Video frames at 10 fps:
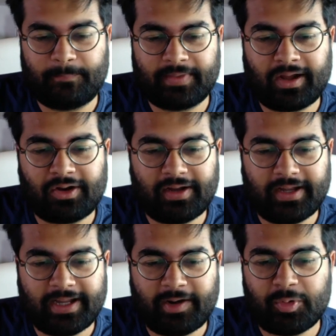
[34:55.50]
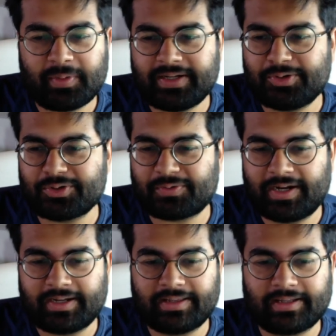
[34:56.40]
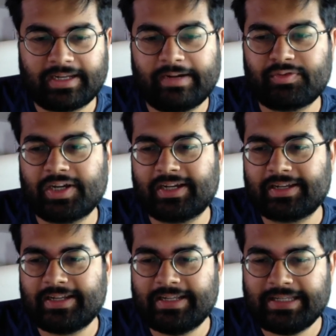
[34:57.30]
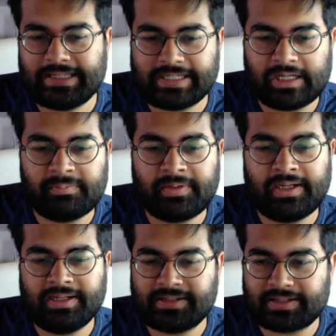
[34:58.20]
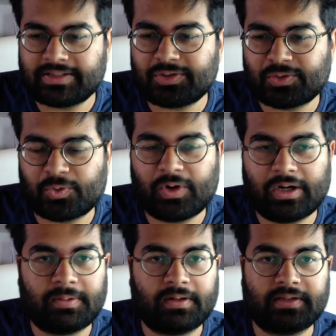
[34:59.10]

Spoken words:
now everybody who's writing in the live chat, tell me, did you know about